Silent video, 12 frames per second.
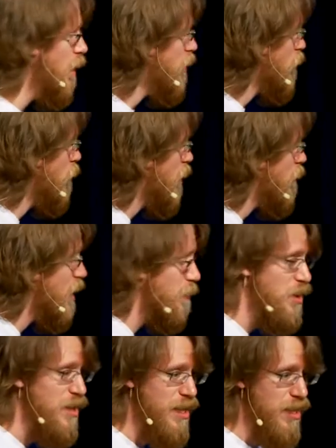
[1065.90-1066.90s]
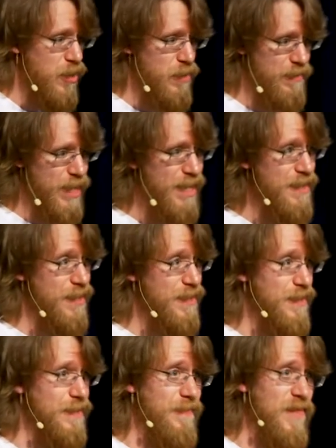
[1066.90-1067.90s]
To run a meetup, you need a code of
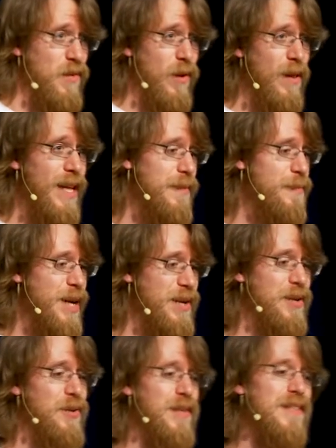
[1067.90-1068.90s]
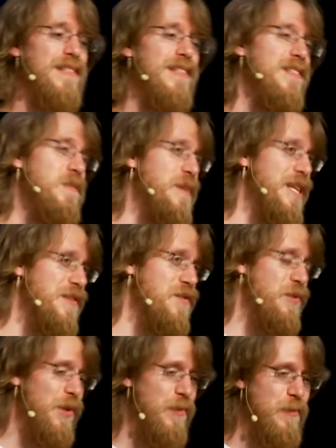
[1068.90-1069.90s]
conduct. You all had better know what this is because
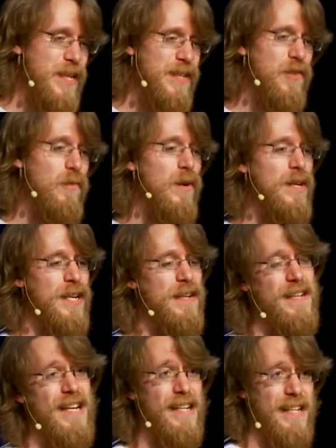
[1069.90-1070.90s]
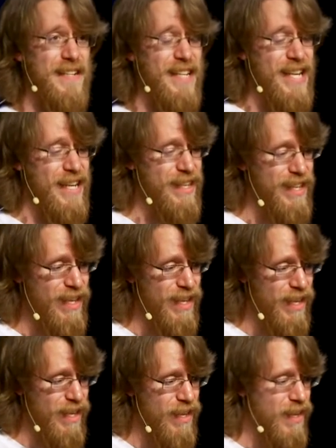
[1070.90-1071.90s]
you agreed to one in attending today.
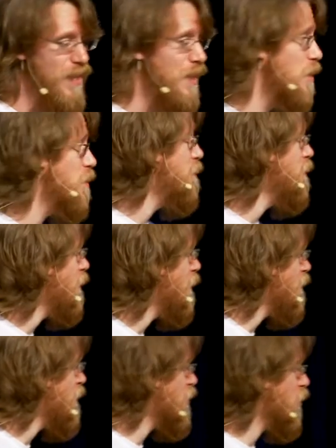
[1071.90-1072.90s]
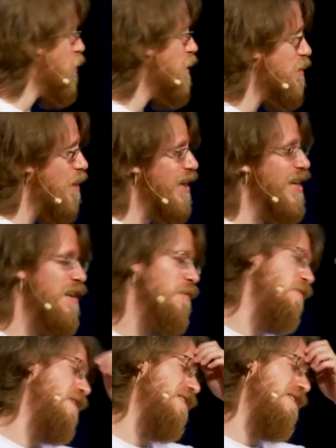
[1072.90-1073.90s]
So in
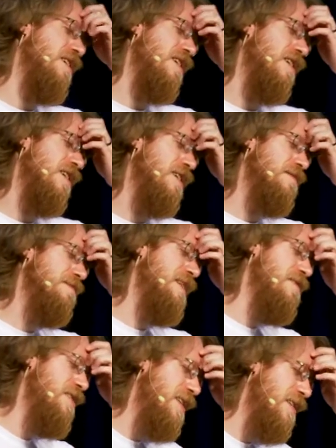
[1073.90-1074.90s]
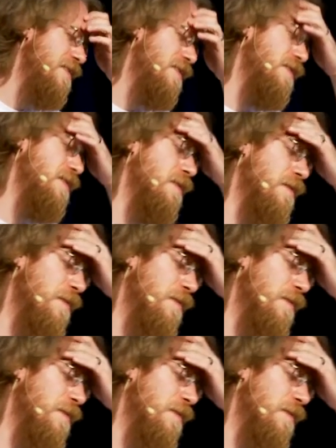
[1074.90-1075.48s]
talking with David Eads,